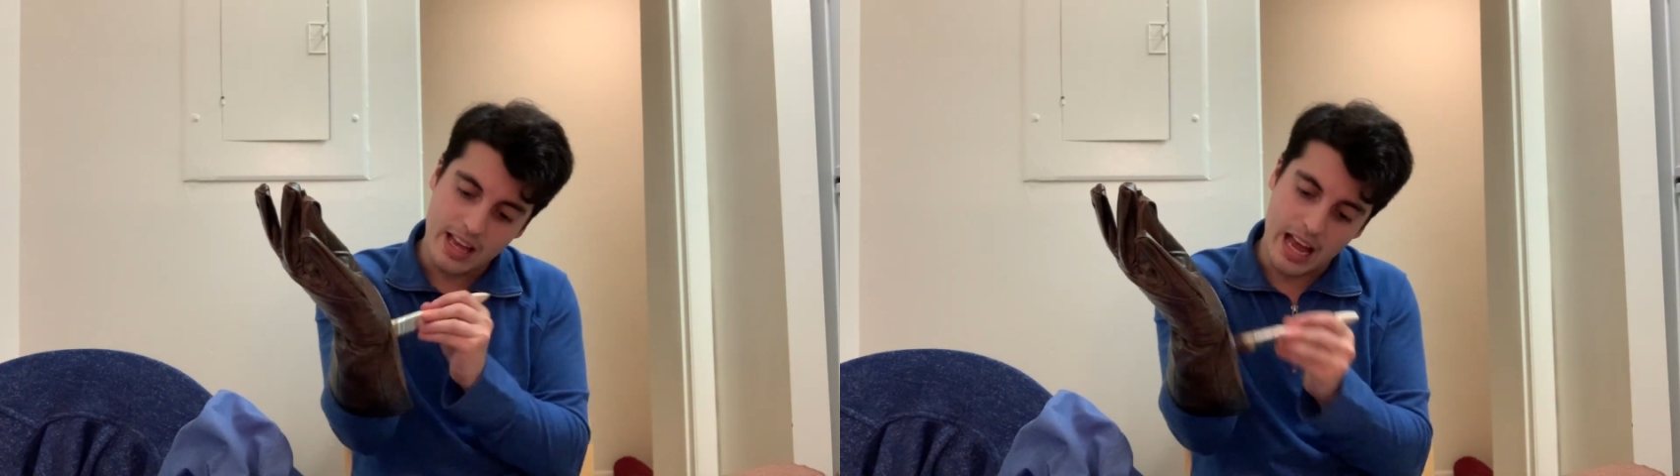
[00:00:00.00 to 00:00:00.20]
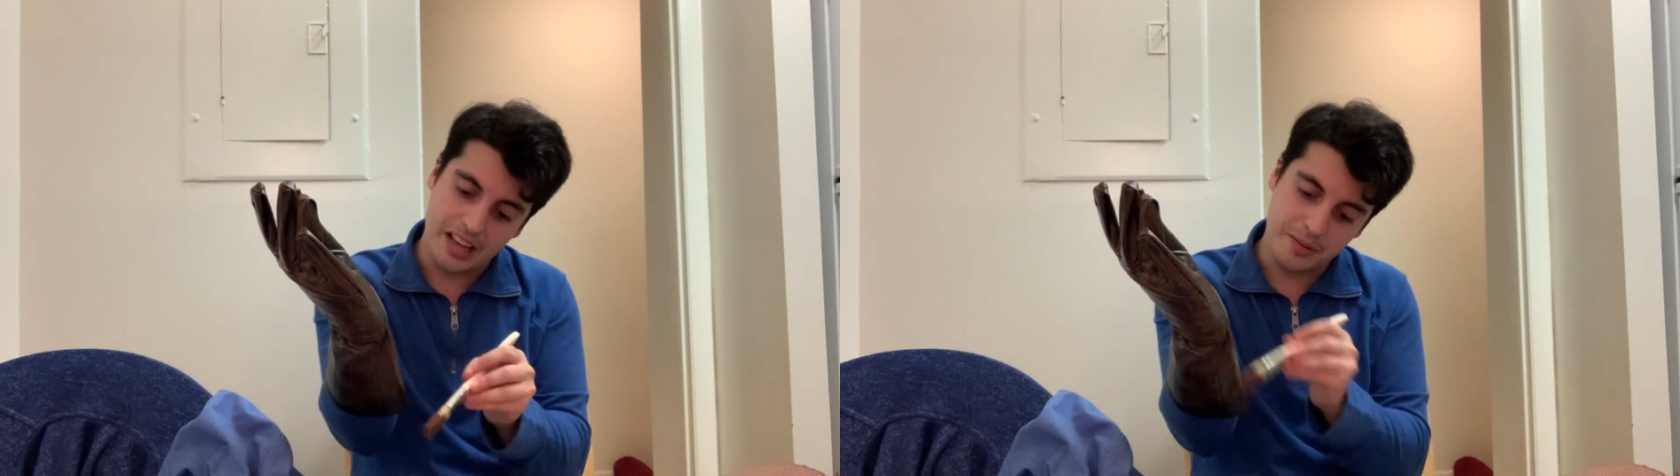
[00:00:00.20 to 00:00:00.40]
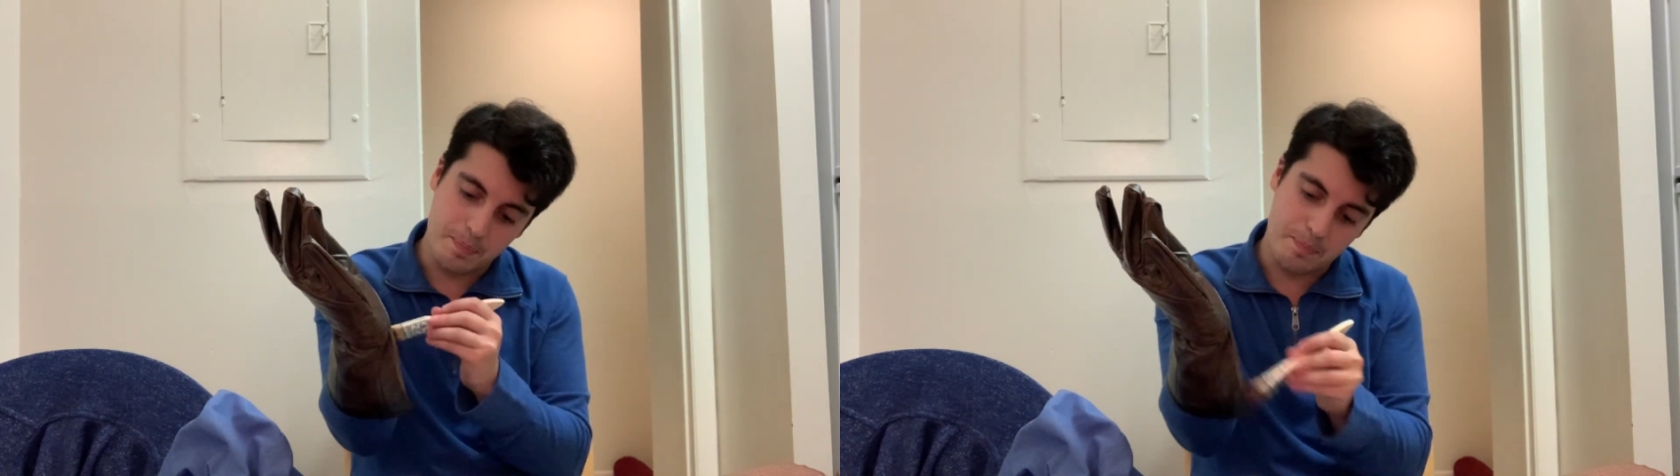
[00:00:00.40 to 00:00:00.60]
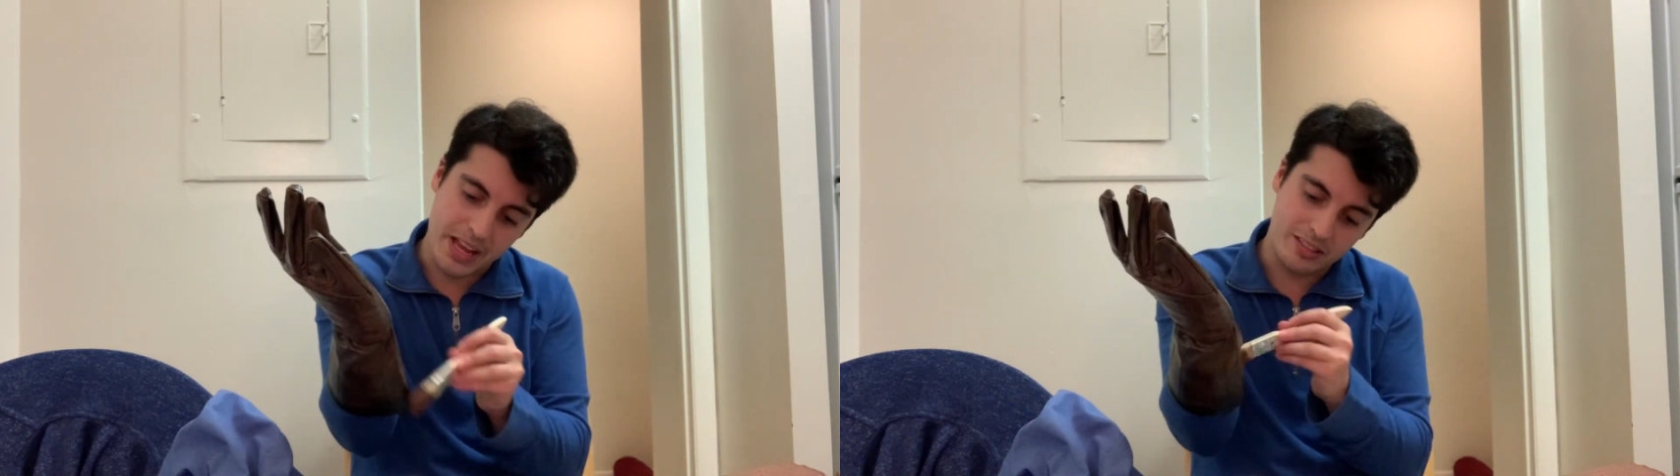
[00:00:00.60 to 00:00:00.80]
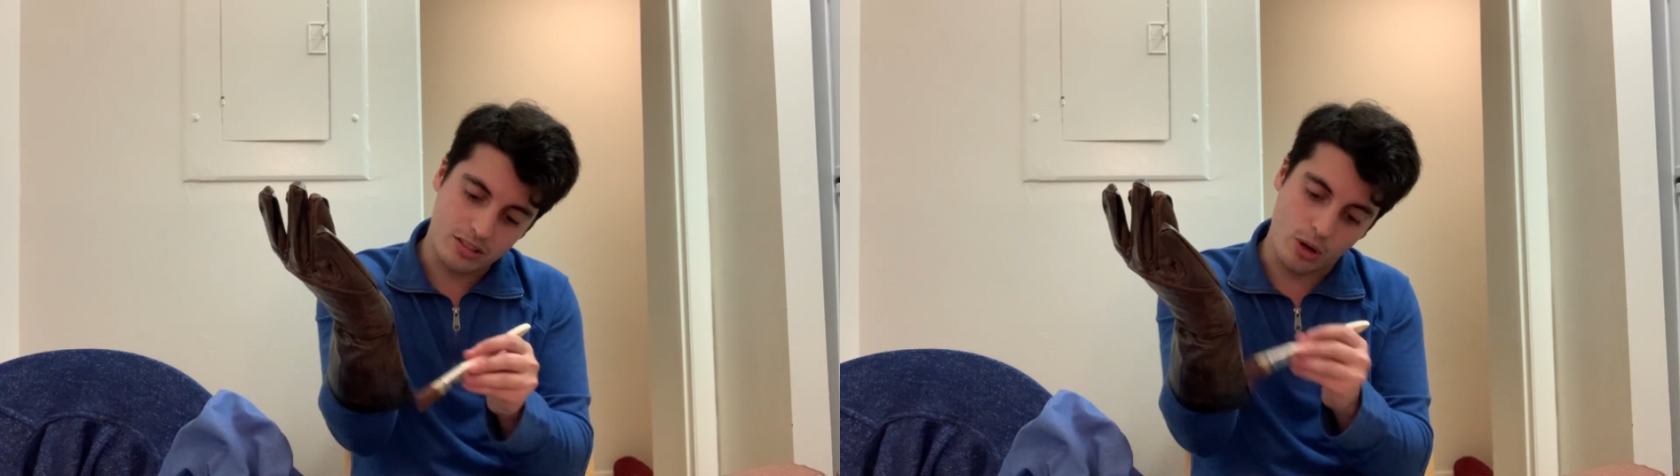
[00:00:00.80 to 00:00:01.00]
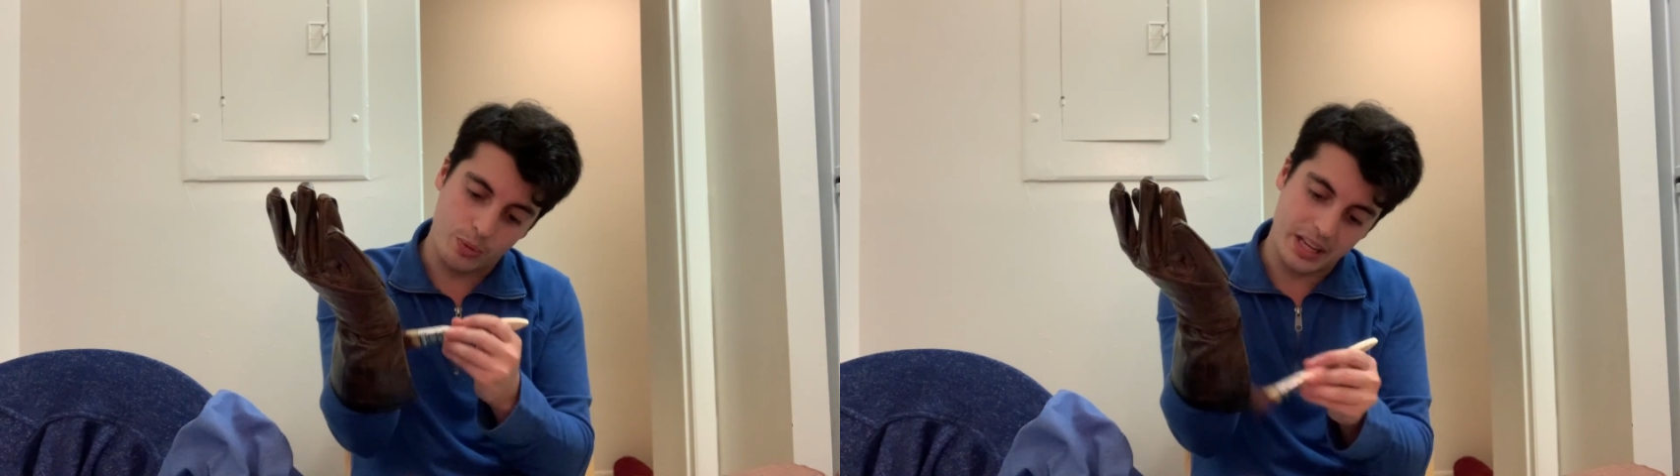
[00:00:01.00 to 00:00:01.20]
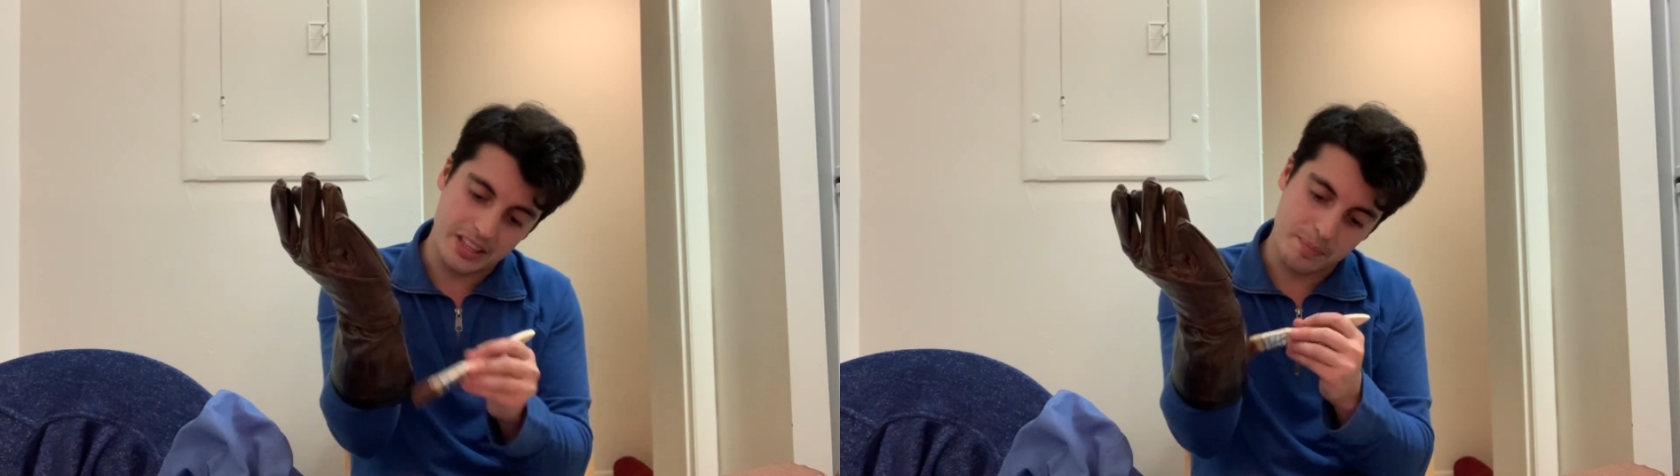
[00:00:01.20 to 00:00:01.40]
as a base coat and the